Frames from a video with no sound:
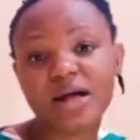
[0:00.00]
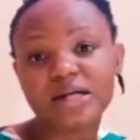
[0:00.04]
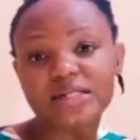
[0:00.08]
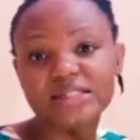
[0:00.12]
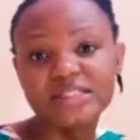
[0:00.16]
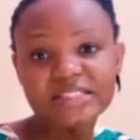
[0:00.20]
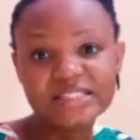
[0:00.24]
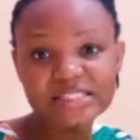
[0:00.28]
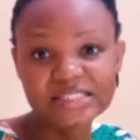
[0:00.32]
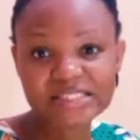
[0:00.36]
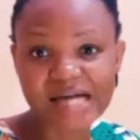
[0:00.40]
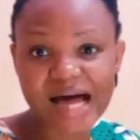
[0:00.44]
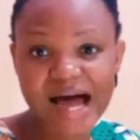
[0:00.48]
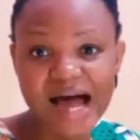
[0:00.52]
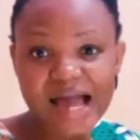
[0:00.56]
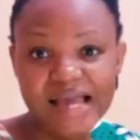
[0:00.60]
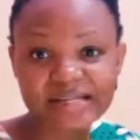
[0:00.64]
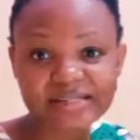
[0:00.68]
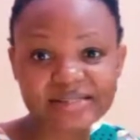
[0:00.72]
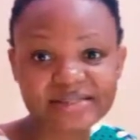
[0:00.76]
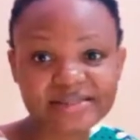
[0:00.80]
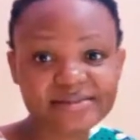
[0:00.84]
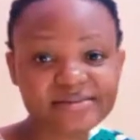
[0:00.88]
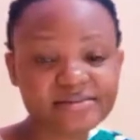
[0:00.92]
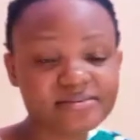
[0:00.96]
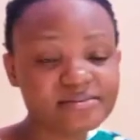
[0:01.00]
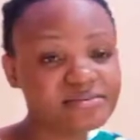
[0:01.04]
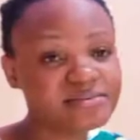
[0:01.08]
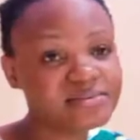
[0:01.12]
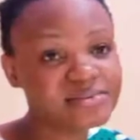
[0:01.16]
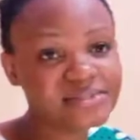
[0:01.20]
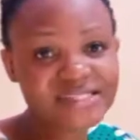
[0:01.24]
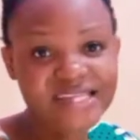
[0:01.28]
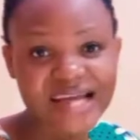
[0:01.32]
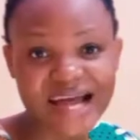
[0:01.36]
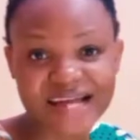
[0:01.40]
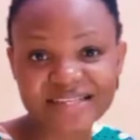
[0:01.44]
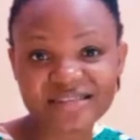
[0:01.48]
designs,
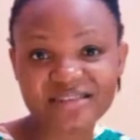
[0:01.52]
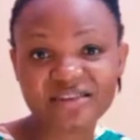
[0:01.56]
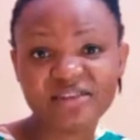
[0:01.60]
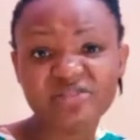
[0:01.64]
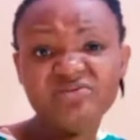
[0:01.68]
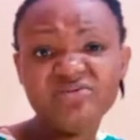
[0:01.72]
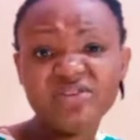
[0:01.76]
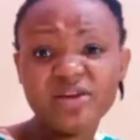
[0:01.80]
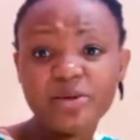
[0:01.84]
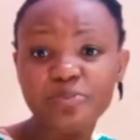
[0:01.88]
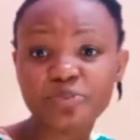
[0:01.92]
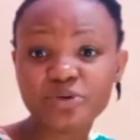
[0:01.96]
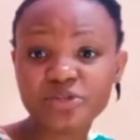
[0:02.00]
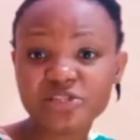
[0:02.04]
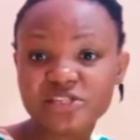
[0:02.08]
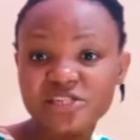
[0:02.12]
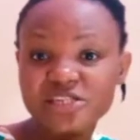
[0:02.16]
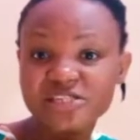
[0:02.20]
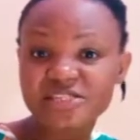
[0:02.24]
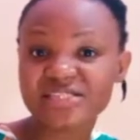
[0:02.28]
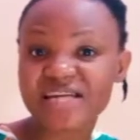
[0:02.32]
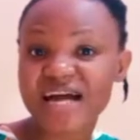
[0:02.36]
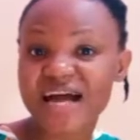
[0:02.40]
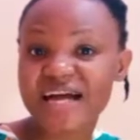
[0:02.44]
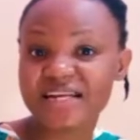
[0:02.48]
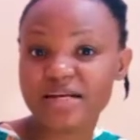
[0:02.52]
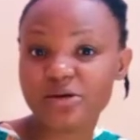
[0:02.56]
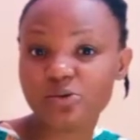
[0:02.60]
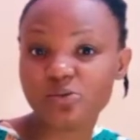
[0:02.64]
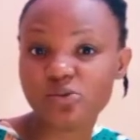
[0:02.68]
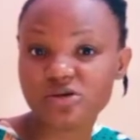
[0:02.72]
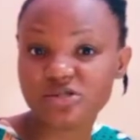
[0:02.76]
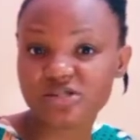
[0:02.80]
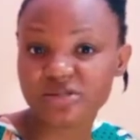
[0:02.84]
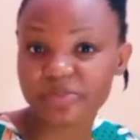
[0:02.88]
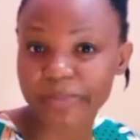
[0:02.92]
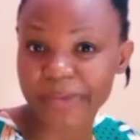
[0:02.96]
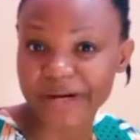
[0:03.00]
that if they put it inside the
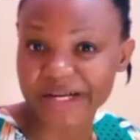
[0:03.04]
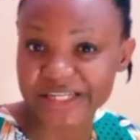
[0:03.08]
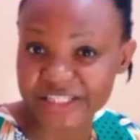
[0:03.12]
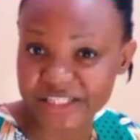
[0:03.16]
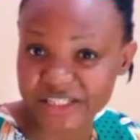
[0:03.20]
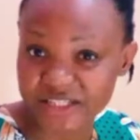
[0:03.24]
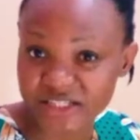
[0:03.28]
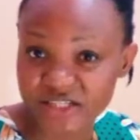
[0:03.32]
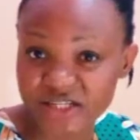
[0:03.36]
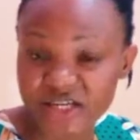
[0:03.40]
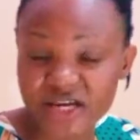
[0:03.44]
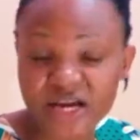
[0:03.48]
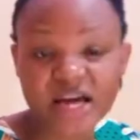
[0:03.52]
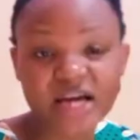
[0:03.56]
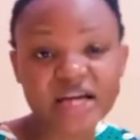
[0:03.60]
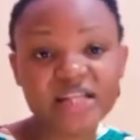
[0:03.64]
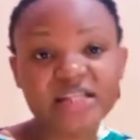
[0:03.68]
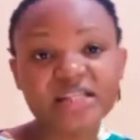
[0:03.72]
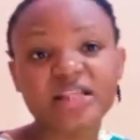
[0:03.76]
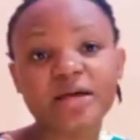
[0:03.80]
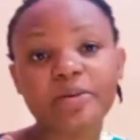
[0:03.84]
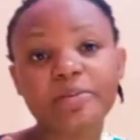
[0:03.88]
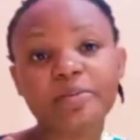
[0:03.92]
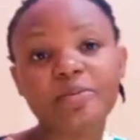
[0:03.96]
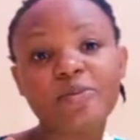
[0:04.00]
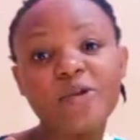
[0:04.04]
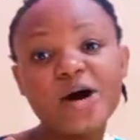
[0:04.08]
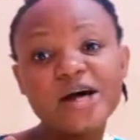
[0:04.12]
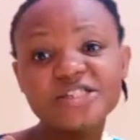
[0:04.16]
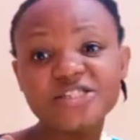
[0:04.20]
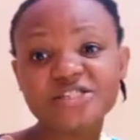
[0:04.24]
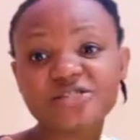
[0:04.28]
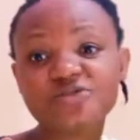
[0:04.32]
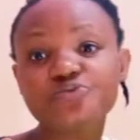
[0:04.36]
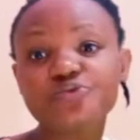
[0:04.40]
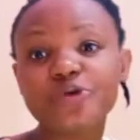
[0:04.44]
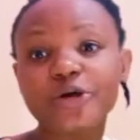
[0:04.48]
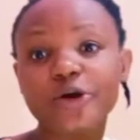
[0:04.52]
washing machine, the
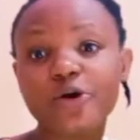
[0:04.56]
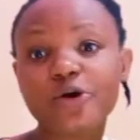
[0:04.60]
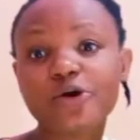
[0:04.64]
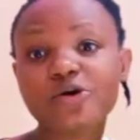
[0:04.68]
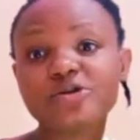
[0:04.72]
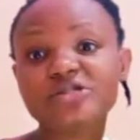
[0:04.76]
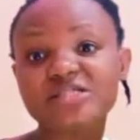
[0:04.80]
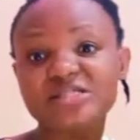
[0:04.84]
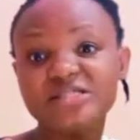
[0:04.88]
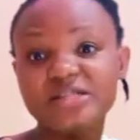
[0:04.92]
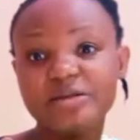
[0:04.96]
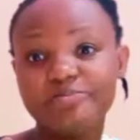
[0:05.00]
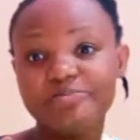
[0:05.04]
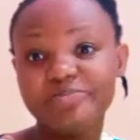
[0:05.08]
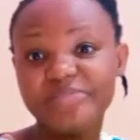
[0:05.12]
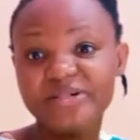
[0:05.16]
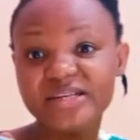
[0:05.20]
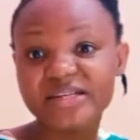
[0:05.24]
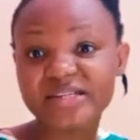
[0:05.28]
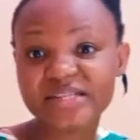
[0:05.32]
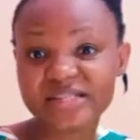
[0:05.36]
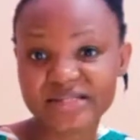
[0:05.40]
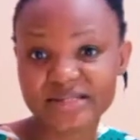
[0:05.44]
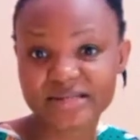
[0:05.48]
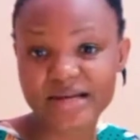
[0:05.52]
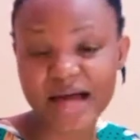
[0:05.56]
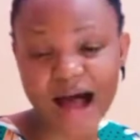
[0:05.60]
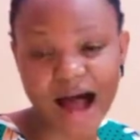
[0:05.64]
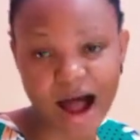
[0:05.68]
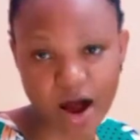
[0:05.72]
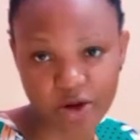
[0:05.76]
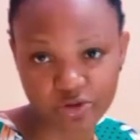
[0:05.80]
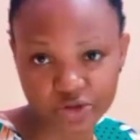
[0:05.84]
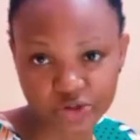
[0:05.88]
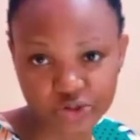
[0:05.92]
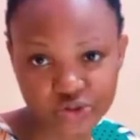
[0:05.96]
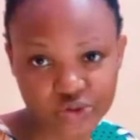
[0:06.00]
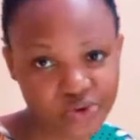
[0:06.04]
machine will cut the beads
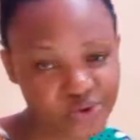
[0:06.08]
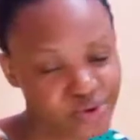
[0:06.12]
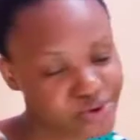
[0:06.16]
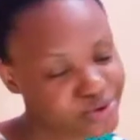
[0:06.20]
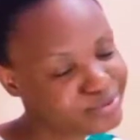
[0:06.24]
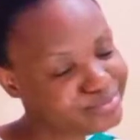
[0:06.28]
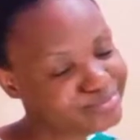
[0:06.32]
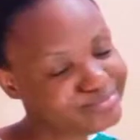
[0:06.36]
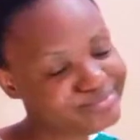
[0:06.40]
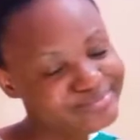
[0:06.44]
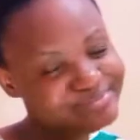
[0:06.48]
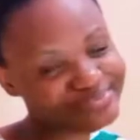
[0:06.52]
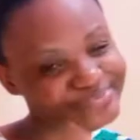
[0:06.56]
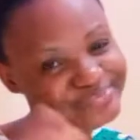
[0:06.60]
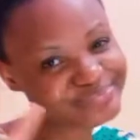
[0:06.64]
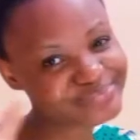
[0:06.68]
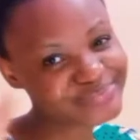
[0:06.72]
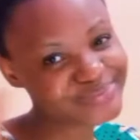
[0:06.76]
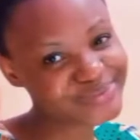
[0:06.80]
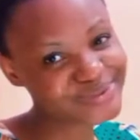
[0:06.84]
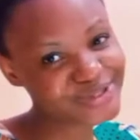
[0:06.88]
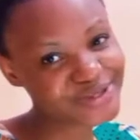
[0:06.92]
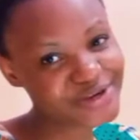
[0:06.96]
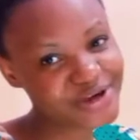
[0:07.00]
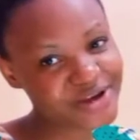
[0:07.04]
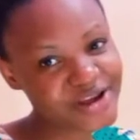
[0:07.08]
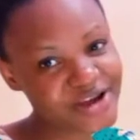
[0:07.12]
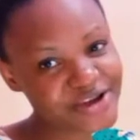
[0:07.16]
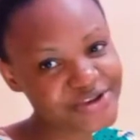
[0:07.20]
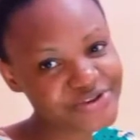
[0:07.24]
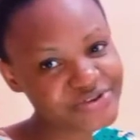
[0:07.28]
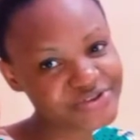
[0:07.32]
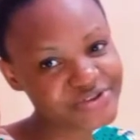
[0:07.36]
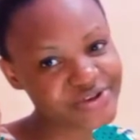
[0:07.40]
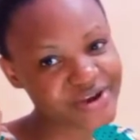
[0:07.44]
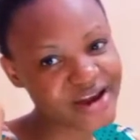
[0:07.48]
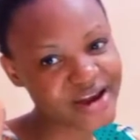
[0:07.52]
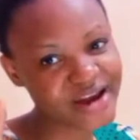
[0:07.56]
out. So you cannot
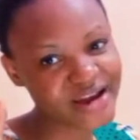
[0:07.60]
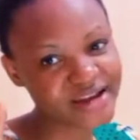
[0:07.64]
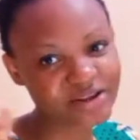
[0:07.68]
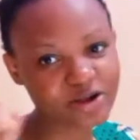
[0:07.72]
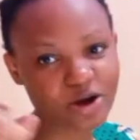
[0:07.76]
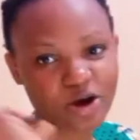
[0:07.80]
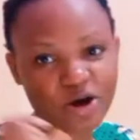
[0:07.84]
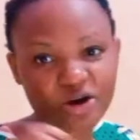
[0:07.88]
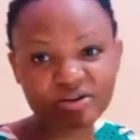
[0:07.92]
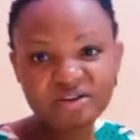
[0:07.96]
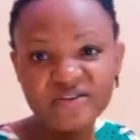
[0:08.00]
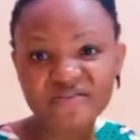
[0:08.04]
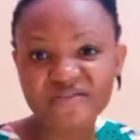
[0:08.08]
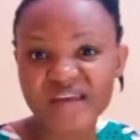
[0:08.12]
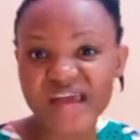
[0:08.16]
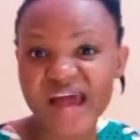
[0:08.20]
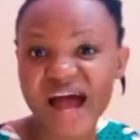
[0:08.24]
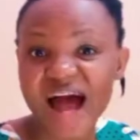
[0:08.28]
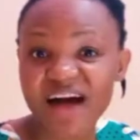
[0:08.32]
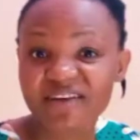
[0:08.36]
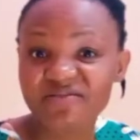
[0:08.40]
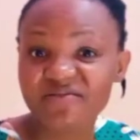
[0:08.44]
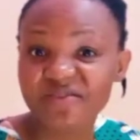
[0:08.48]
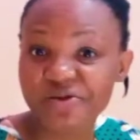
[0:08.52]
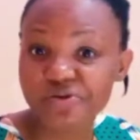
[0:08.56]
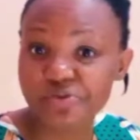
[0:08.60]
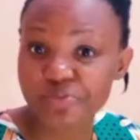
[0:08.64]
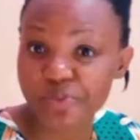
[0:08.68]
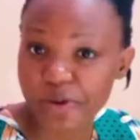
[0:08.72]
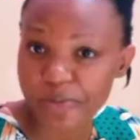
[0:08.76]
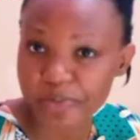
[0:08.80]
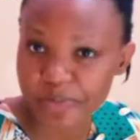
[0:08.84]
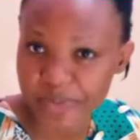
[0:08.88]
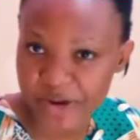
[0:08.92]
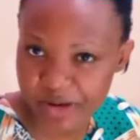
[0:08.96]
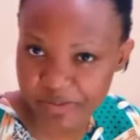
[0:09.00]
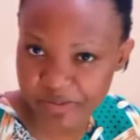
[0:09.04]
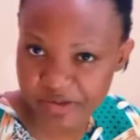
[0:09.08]
use your hand. Or if they have
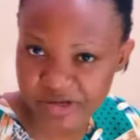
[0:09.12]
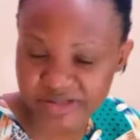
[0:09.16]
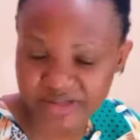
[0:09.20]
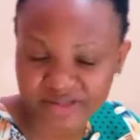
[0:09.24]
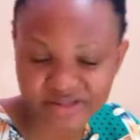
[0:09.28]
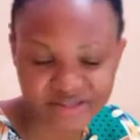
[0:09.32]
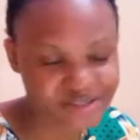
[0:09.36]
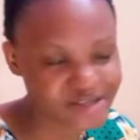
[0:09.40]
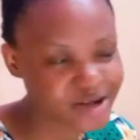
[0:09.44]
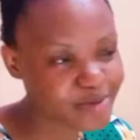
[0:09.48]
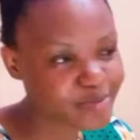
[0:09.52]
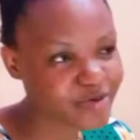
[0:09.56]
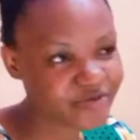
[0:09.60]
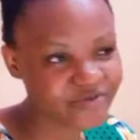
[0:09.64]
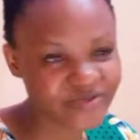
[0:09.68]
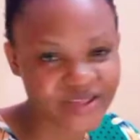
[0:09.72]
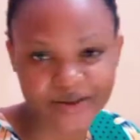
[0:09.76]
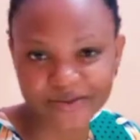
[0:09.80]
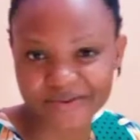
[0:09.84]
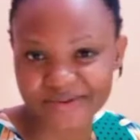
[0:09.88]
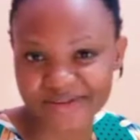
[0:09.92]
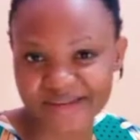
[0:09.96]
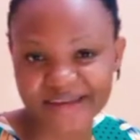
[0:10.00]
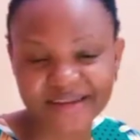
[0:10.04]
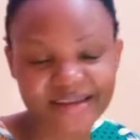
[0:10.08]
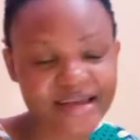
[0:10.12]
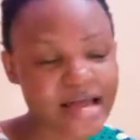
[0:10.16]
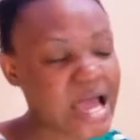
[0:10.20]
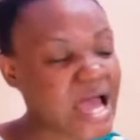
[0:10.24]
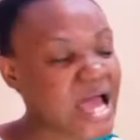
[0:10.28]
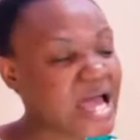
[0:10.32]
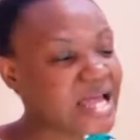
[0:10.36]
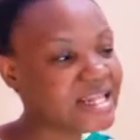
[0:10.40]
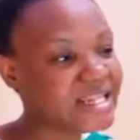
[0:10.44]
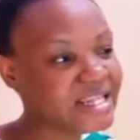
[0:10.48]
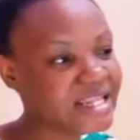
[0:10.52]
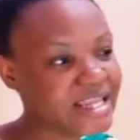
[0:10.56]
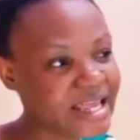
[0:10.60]
newborn babies, some of them said
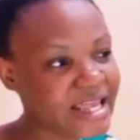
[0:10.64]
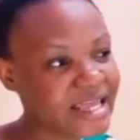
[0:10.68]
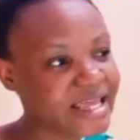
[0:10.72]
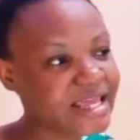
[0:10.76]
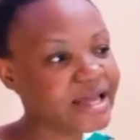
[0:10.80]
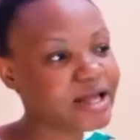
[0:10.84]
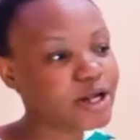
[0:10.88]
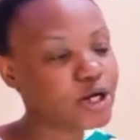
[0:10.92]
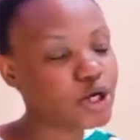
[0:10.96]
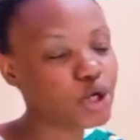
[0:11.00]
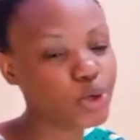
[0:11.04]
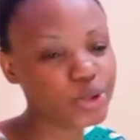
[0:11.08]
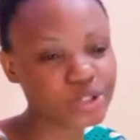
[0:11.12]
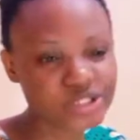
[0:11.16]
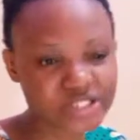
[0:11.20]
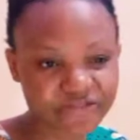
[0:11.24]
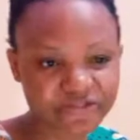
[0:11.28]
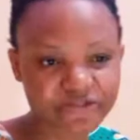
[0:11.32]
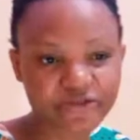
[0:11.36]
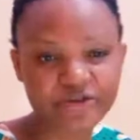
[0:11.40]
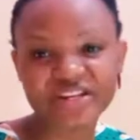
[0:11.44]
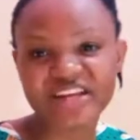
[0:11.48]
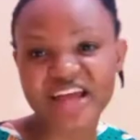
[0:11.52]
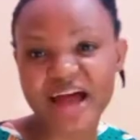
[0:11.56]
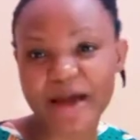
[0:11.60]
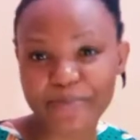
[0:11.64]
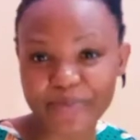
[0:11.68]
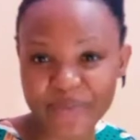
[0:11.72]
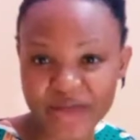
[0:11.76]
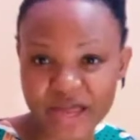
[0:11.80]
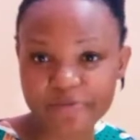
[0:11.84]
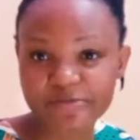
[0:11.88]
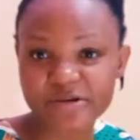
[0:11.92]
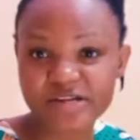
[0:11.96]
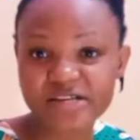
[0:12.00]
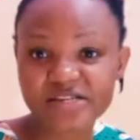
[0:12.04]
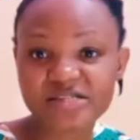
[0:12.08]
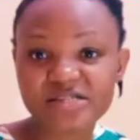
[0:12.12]
the clothes for their
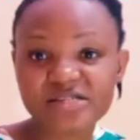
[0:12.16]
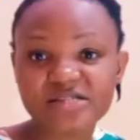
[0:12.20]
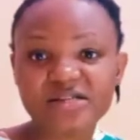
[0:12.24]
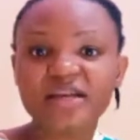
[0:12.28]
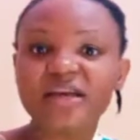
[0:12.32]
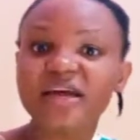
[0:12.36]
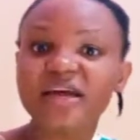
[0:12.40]
babies